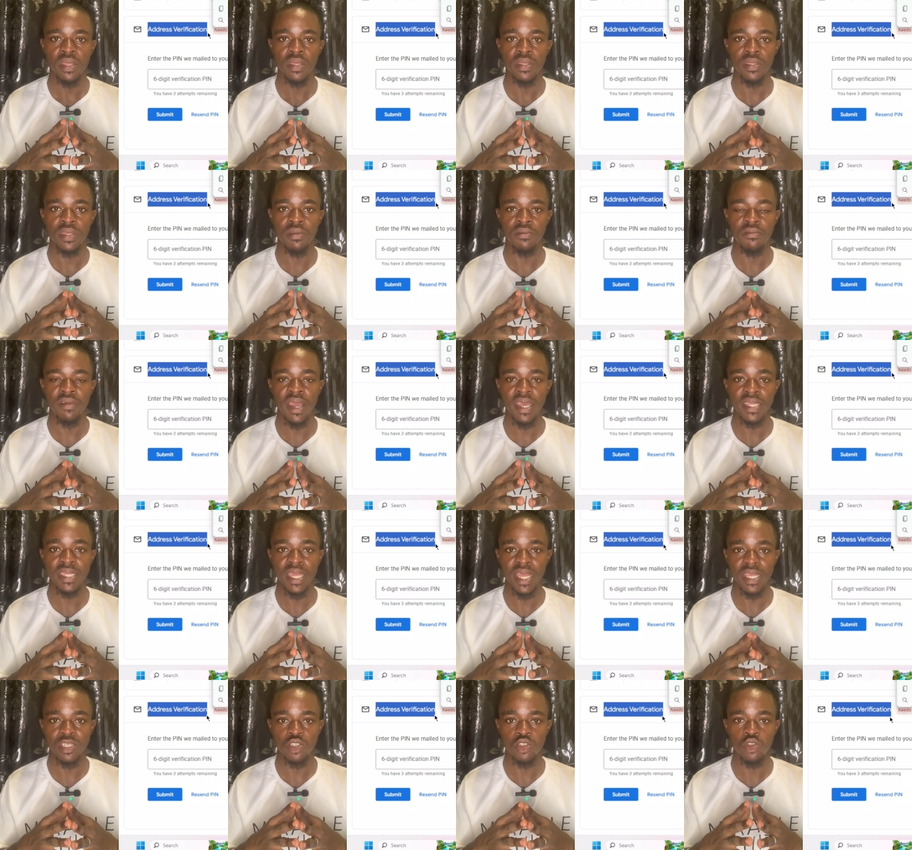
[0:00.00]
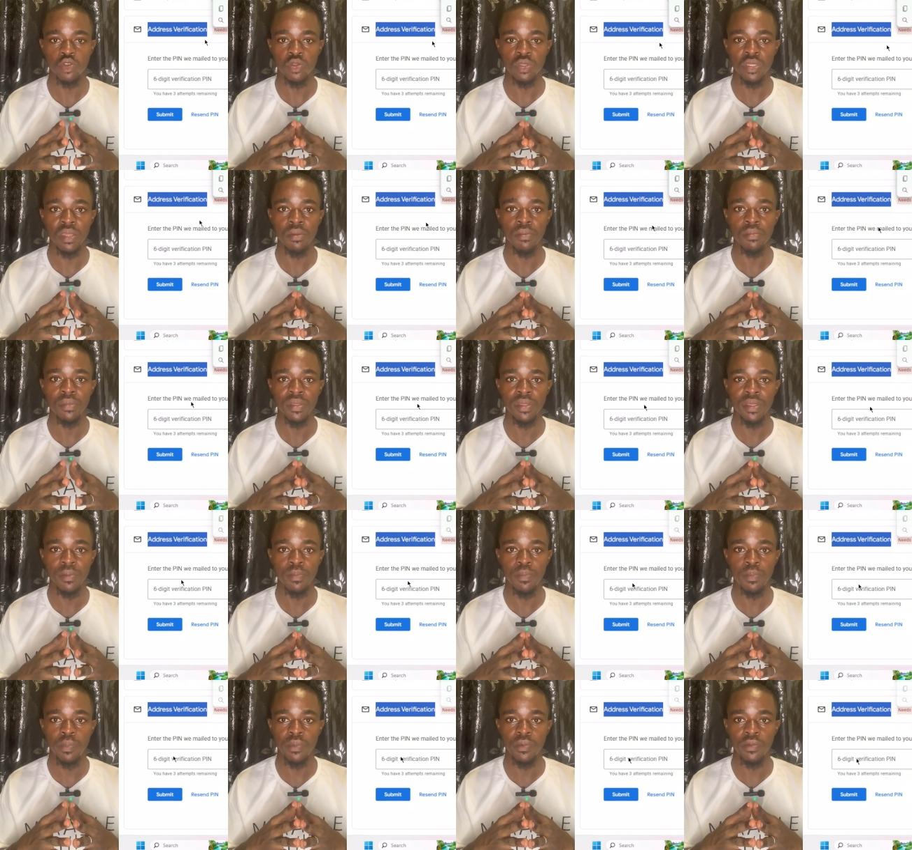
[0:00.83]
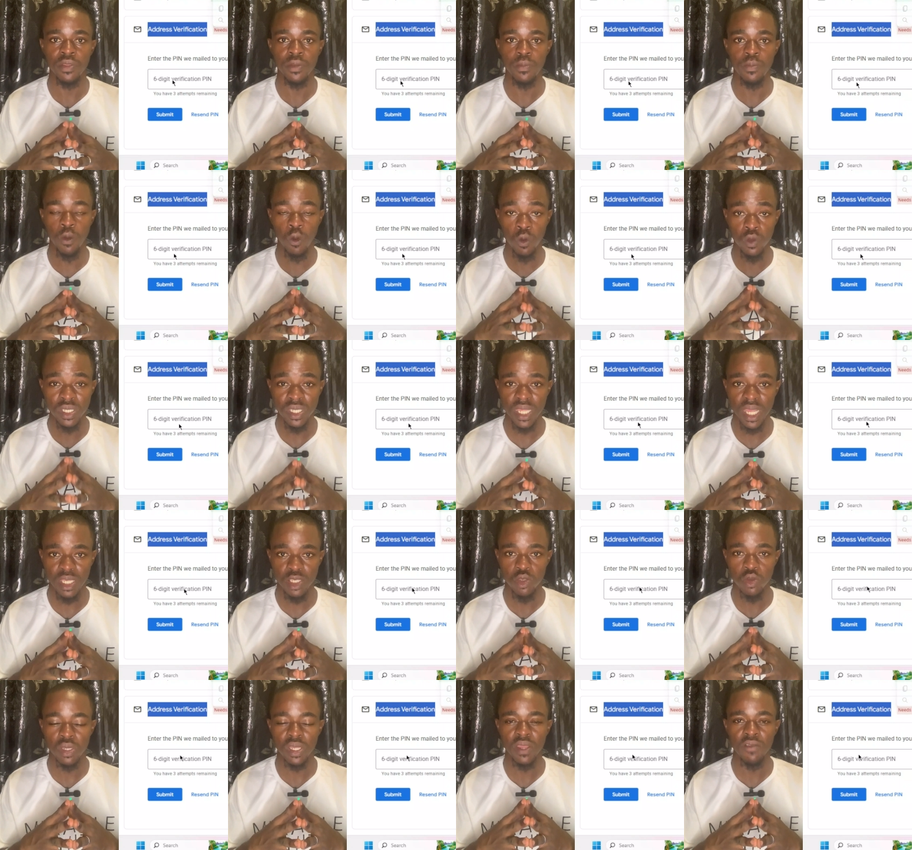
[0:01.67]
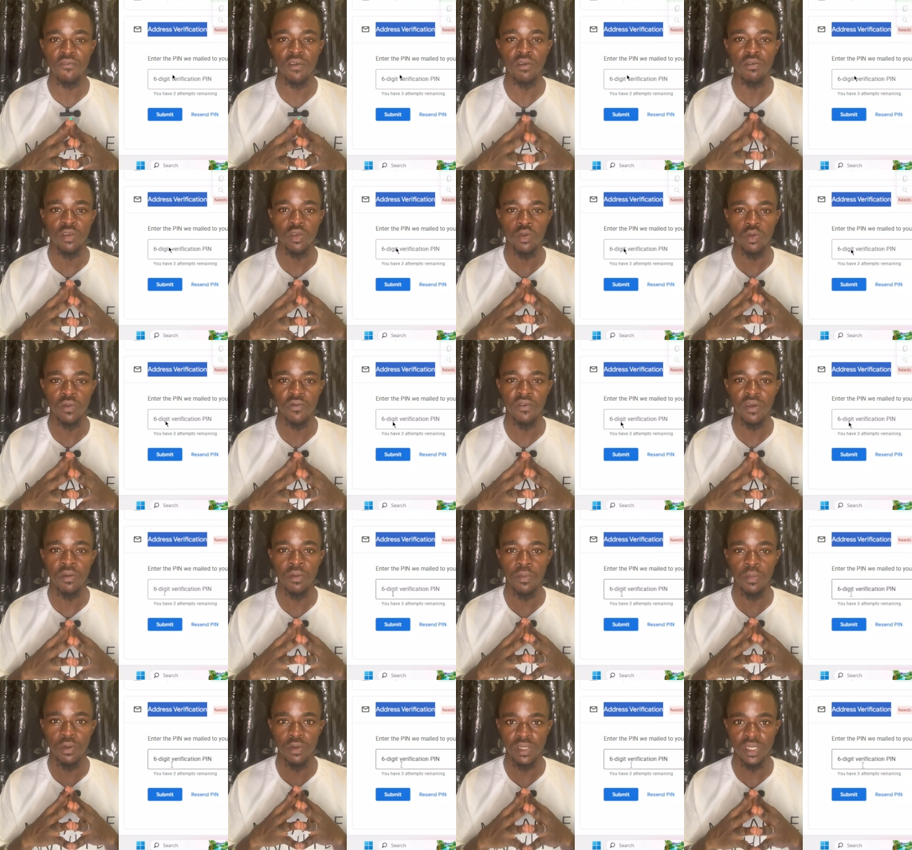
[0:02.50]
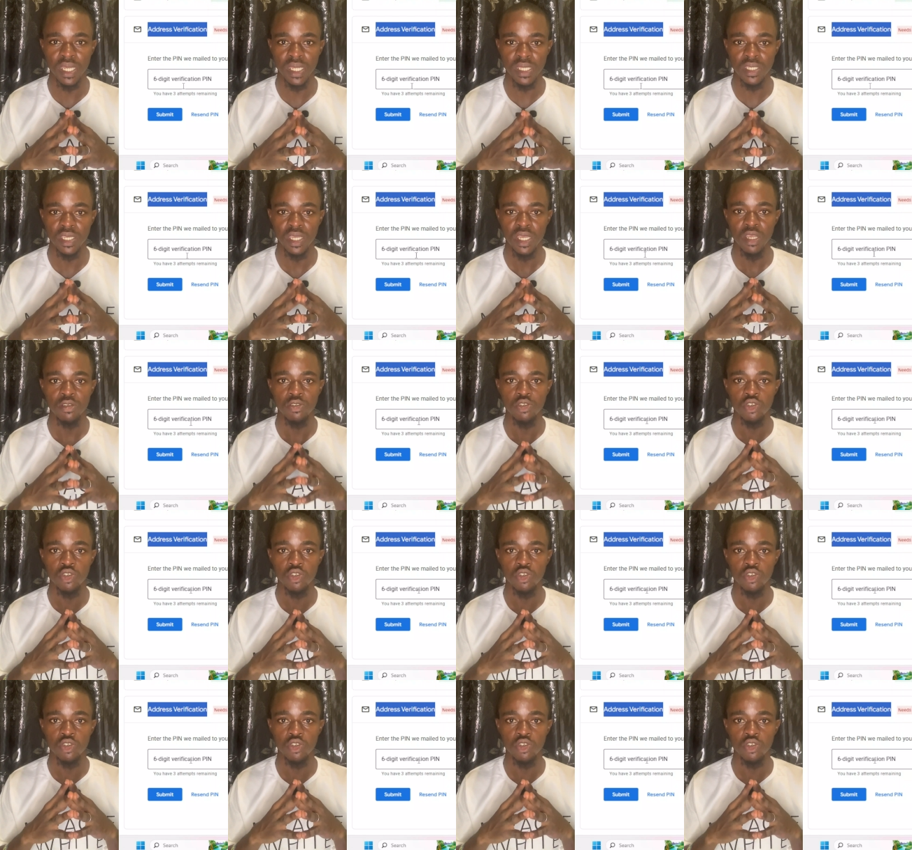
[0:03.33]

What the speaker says: riders, the posters. Okay, very, very important.